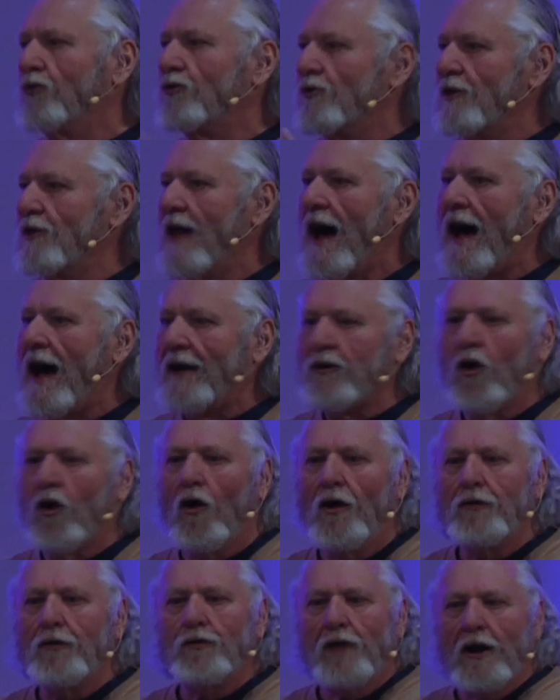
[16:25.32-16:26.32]
not
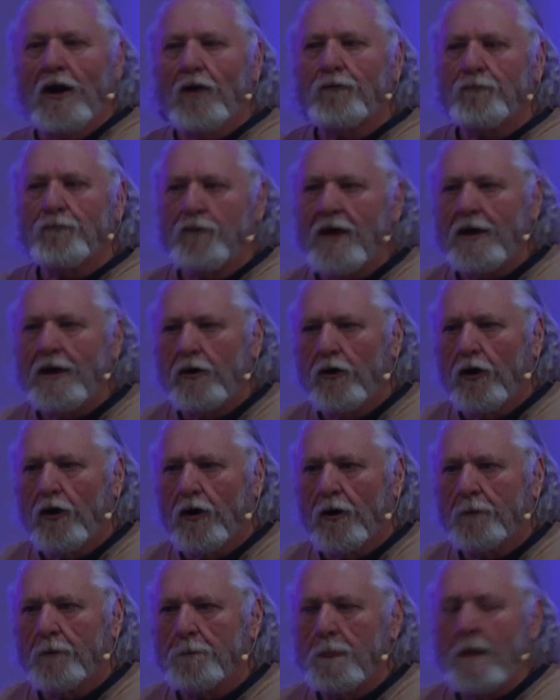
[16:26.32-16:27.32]
on their
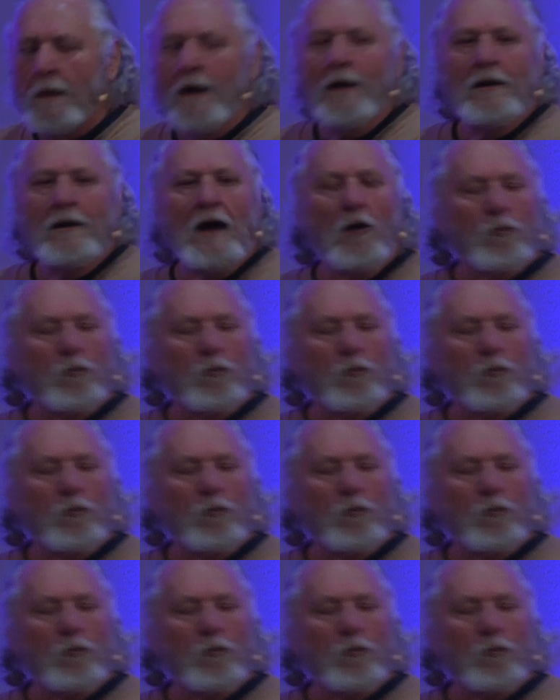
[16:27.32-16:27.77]
finger. Now,